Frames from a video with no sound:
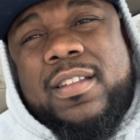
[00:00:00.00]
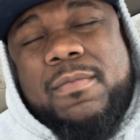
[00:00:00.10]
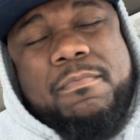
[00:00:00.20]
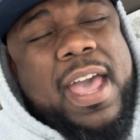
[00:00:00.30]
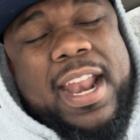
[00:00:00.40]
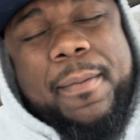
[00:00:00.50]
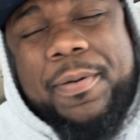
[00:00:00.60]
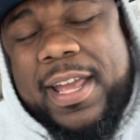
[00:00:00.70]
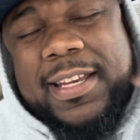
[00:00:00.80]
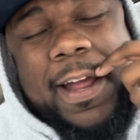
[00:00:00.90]
I'm mad I
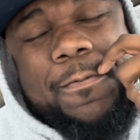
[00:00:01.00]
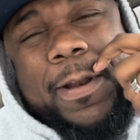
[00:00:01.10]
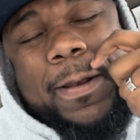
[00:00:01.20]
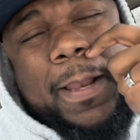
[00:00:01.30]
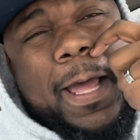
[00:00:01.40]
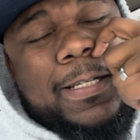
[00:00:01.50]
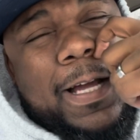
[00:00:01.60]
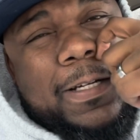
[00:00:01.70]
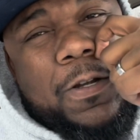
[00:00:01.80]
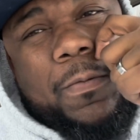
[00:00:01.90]
paid that rent last
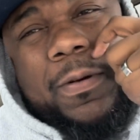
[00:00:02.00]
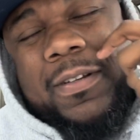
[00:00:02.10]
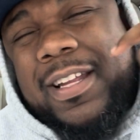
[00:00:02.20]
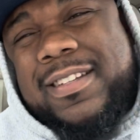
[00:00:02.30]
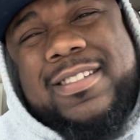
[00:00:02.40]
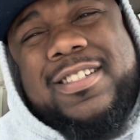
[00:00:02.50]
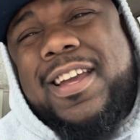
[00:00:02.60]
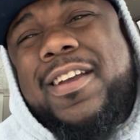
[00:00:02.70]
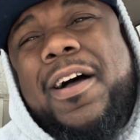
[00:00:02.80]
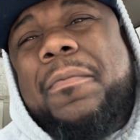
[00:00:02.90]
October. Like,
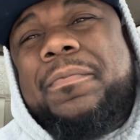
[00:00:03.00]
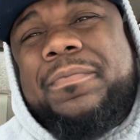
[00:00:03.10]
shut up.